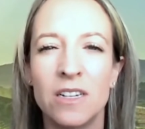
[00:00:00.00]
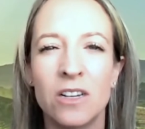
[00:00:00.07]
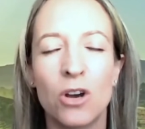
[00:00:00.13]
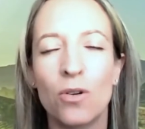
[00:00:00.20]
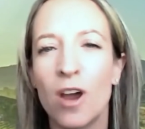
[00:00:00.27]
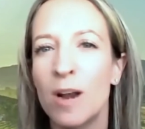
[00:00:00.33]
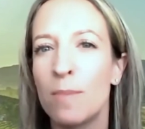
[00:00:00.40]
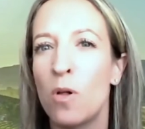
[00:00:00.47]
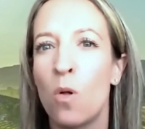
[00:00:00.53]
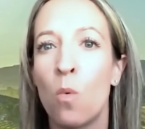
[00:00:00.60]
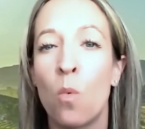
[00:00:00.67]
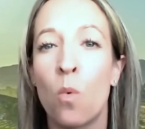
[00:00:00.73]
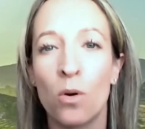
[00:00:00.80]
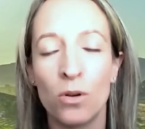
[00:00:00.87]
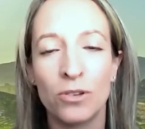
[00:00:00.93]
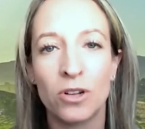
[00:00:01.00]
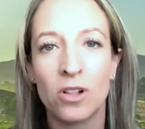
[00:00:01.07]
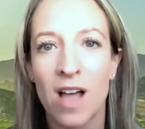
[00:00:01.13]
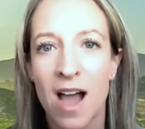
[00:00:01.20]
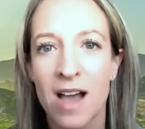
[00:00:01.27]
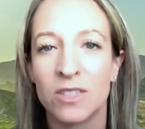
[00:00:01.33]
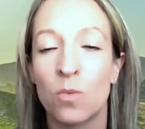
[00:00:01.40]
incredible world
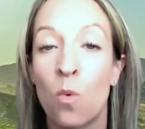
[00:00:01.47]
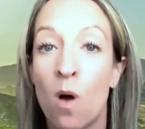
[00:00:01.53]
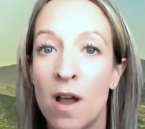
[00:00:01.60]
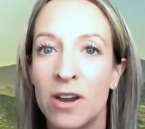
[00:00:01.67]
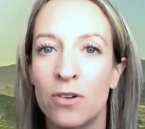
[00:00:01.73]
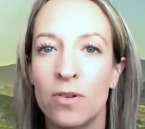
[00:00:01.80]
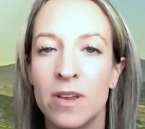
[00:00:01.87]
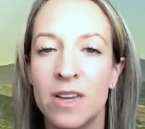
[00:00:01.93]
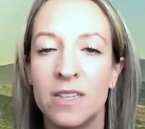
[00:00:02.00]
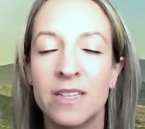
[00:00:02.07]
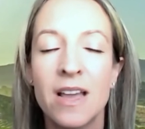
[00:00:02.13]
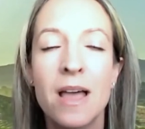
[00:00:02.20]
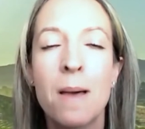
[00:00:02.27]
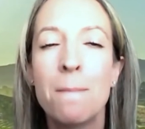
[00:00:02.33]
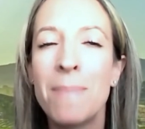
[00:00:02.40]
class wineries,